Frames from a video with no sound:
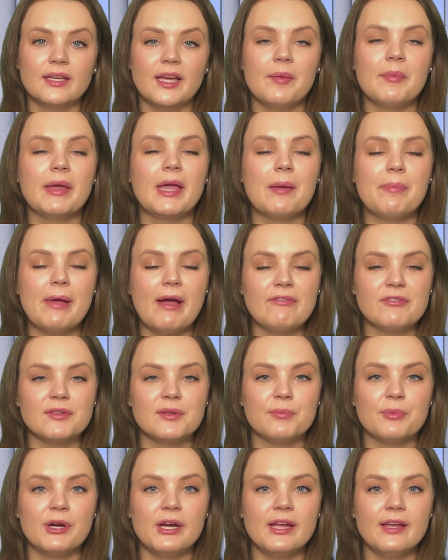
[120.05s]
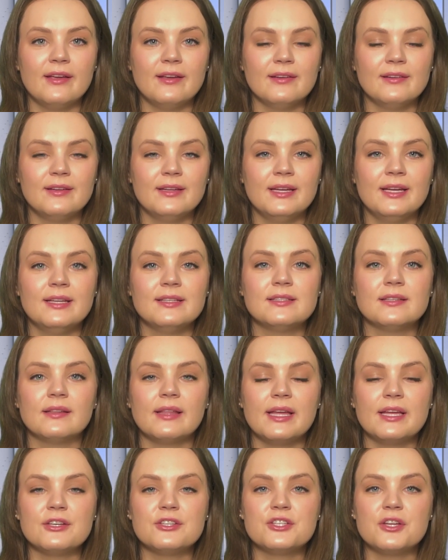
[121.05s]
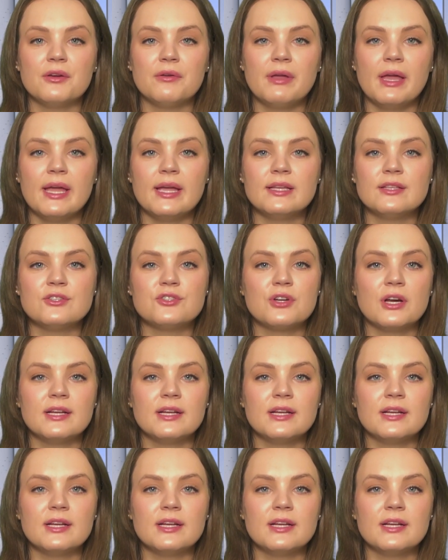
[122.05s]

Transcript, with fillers: Coming up after the break, DeLand Showcase